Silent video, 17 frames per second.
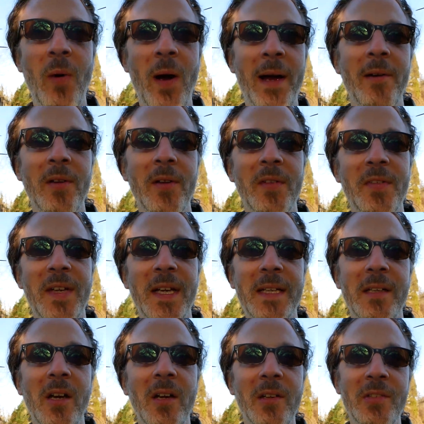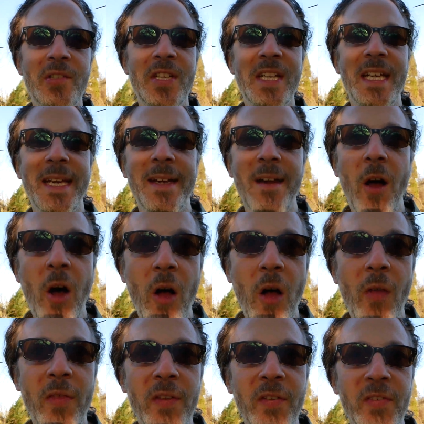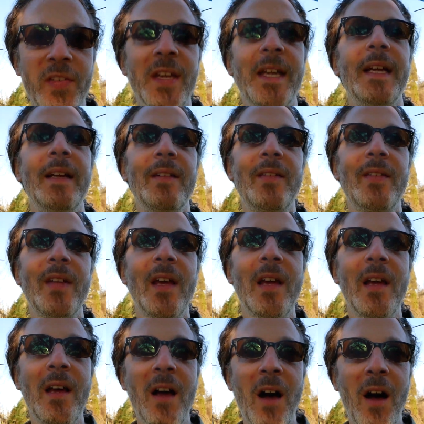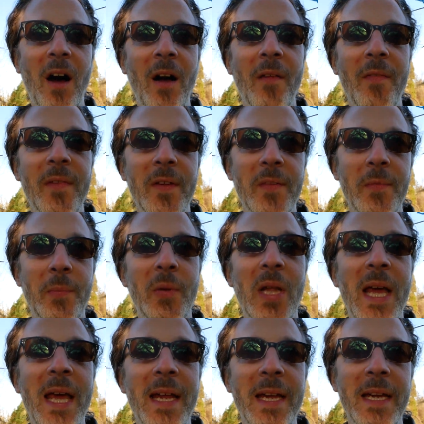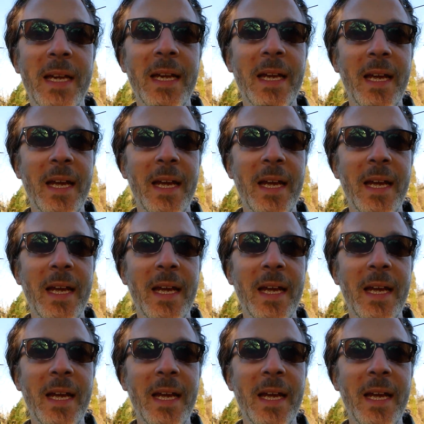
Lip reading: wireless technology in all the cities on this planet,